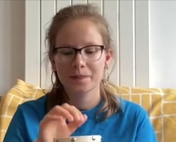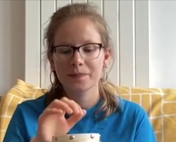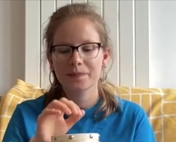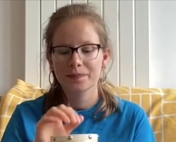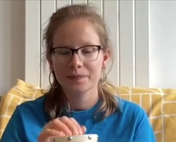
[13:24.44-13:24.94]

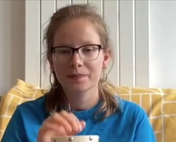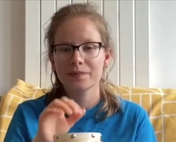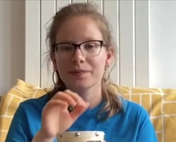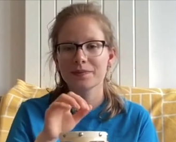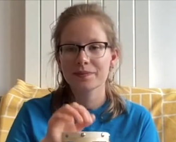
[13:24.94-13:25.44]

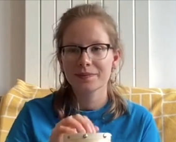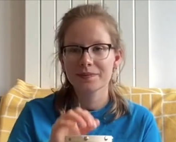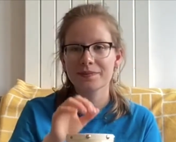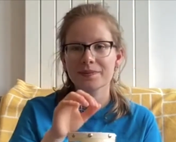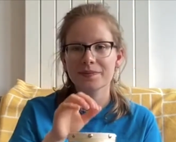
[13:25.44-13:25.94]

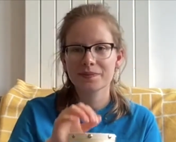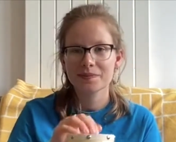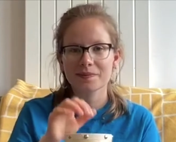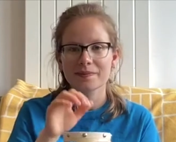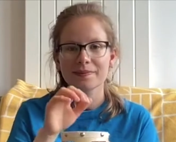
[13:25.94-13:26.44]

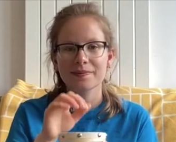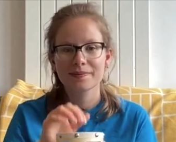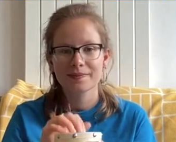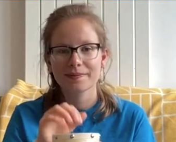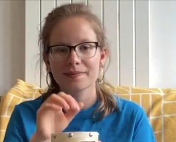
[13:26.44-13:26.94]

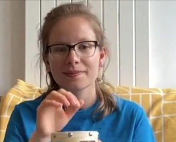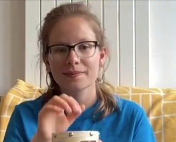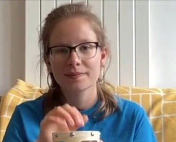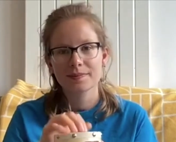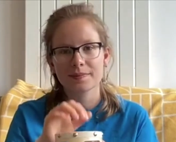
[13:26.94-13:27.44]

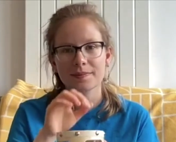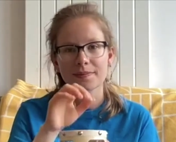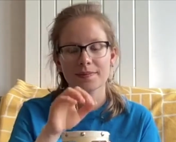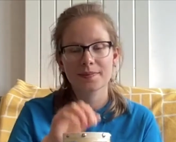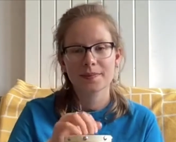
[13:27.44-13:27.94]

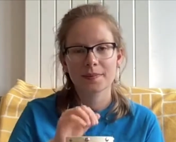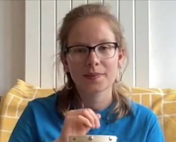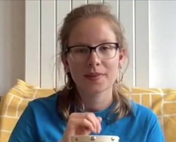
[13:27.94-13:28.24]
Nobody speaks.